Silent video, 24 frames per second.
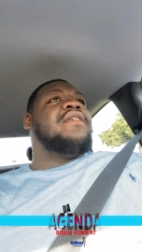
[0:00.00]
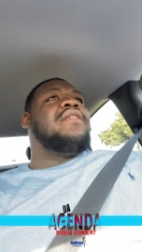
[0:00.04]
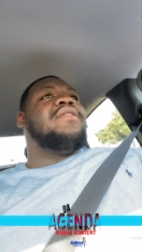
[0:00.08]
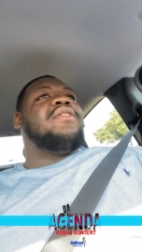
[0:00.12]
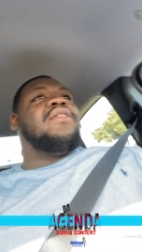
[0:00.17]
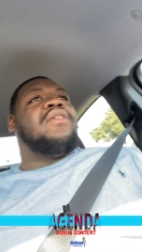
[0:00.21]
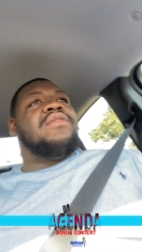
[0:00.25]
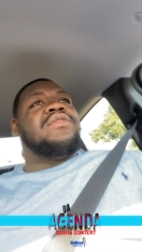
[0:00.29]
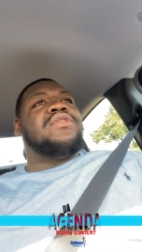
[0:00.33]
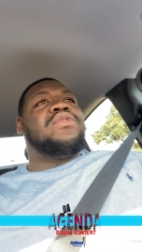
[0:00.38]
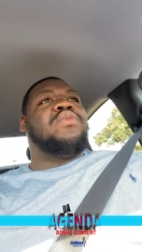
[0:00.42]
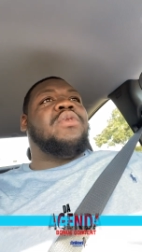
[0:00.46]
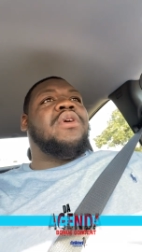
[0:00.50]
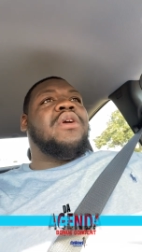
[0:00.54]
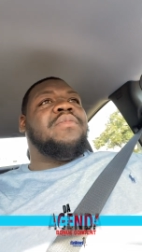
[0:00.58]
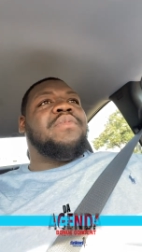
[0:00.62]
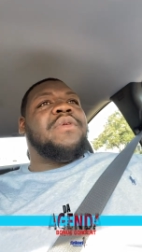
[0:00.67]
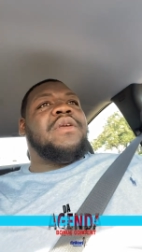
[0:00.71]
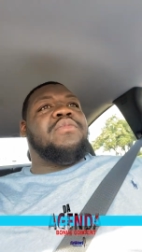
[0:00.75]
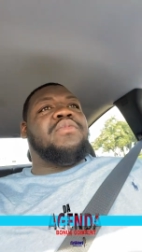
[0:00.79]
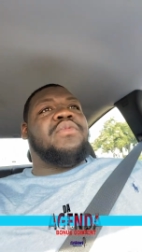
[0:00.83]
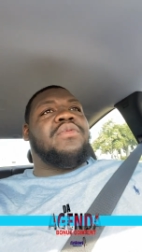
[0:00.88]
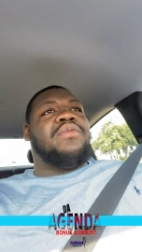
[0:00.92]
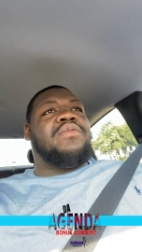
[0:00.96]
Those were
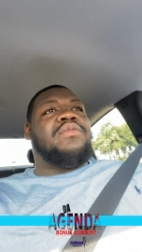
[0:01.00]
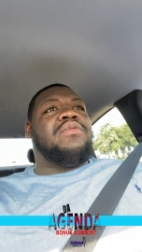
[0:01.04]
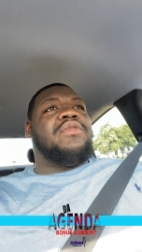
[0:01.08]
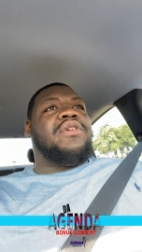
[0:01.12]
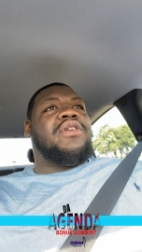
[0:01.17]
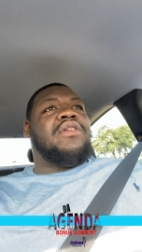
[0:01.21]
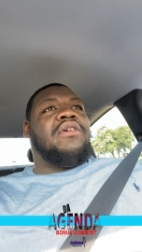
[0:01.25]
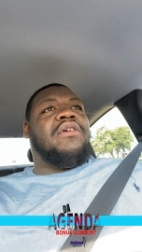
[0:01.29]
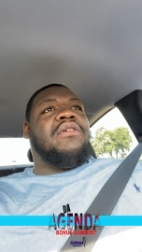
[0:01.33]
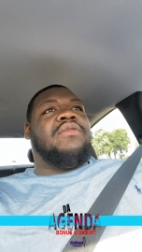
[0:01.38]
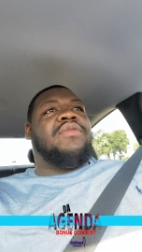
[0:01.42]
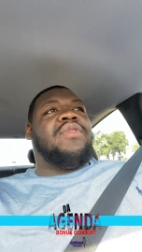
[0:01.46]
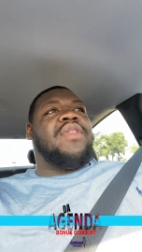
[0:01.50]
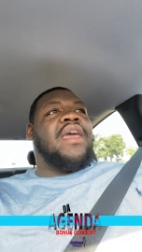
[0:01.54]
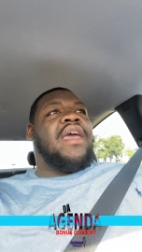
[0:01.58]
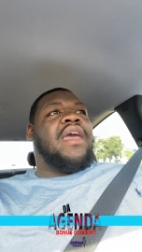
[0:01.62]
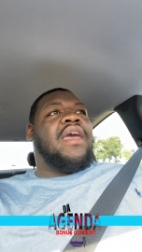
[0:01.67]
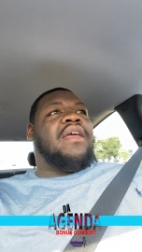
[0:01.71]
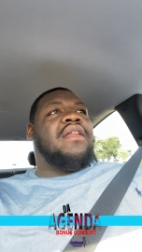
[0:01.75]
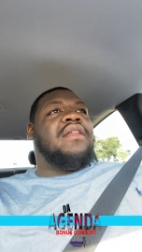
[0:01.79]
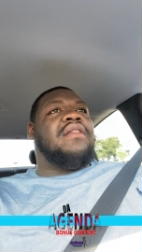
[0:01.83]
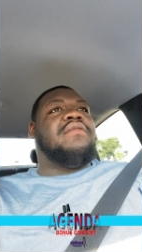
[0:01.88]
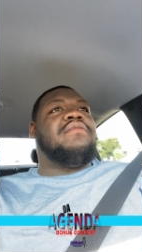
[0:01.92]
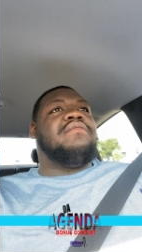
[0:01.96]
people,
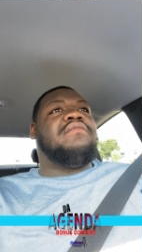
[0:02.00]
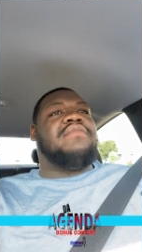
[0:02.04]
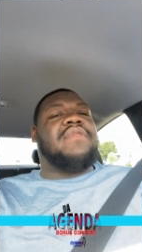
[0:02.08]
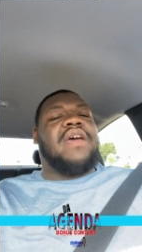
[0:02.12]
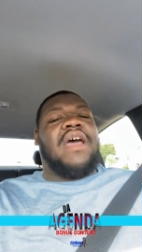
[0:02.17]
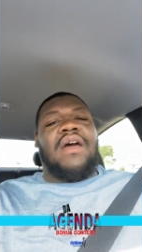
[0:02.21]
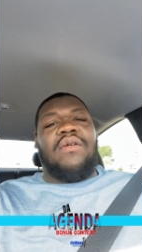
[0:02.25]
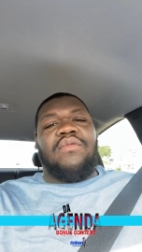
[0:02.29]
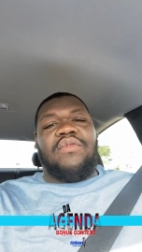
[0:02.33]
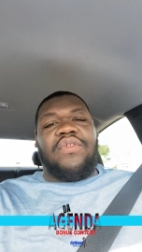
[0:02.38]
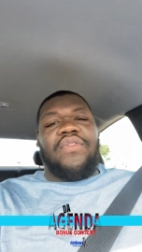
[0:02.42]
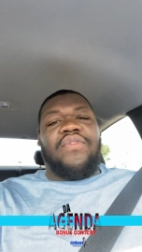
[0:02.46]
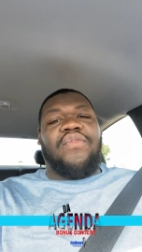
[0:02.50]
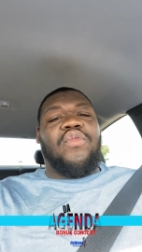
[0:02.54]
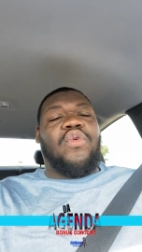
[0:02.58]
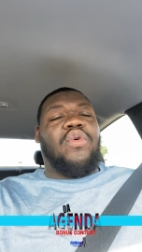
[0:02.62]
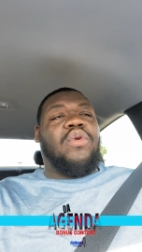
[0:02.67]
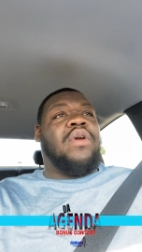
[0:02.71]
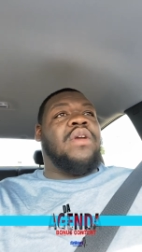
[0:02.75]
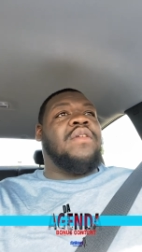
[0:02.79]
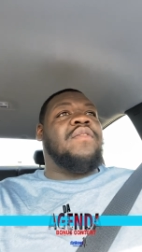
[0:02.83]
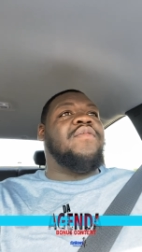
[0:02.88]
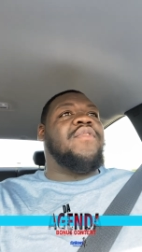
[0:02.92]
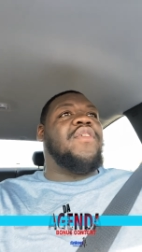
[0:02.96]
that I was
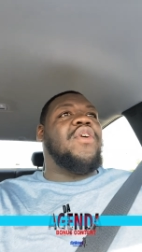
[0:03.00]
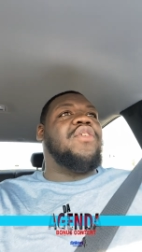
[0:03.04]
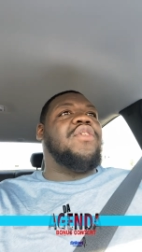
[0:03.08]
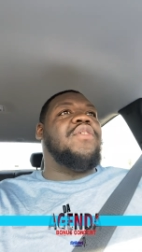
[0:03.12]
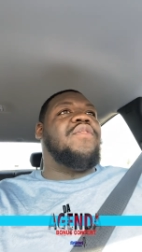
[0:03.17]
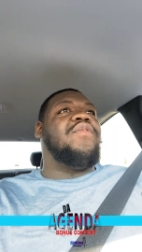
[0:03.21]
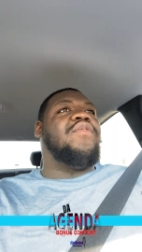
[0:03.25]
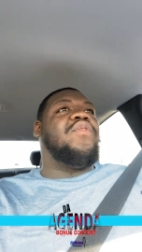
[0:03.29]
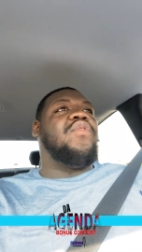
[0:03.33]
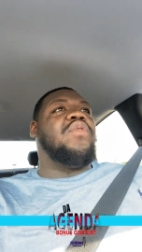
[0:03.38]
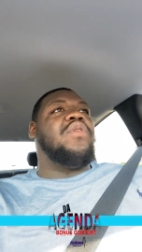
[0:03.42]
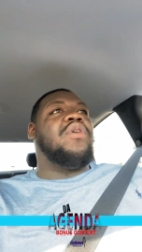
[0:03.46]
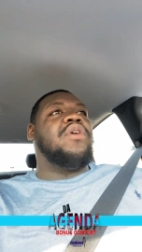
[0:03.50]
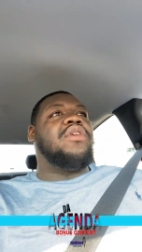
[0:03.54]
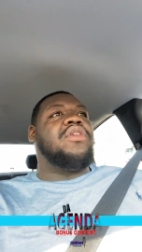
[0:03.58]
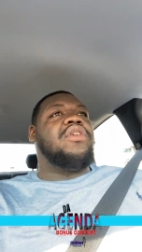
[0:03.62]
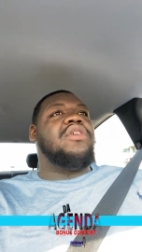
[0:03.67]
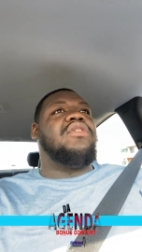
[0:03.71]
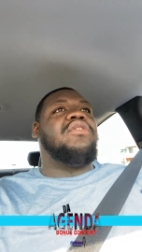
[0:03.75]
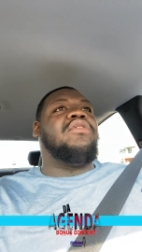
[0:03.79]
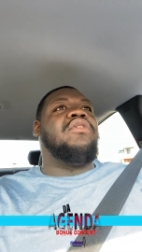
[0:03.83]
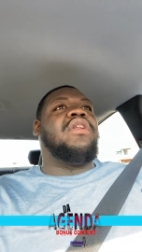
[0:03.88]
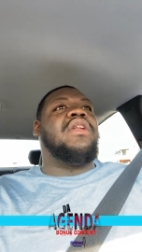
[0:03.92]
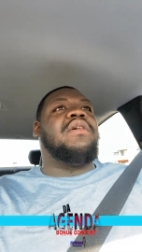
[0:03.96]
for and voted for,
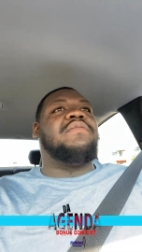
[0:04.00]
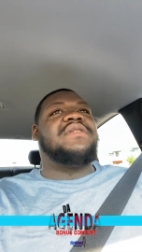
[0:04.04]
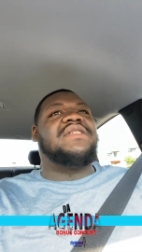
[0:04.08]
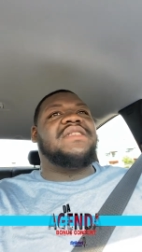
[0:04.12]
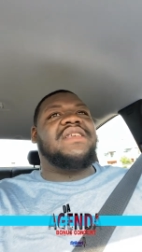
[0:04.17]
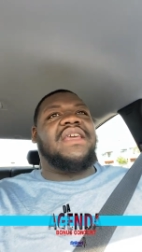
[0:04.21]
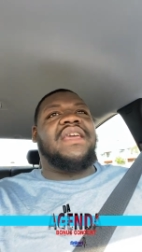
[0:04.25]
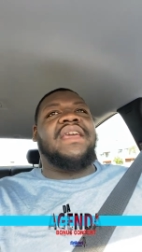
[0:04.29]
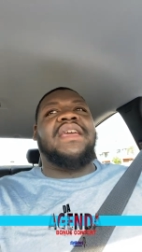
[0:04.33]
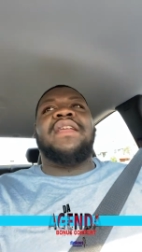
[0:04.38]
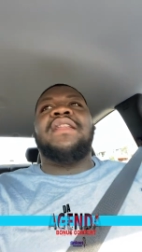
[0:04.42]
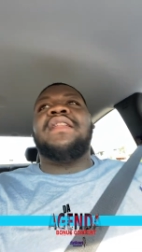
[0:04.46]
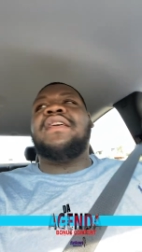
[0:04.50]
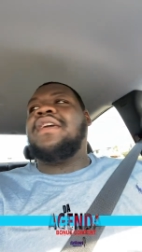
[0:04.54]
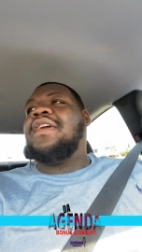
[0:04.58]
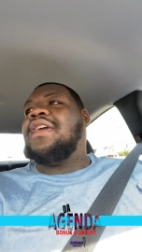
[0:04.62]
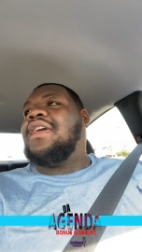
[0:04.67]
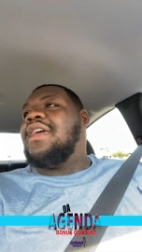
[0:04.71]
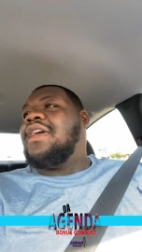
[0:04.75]
you know what I'm saying?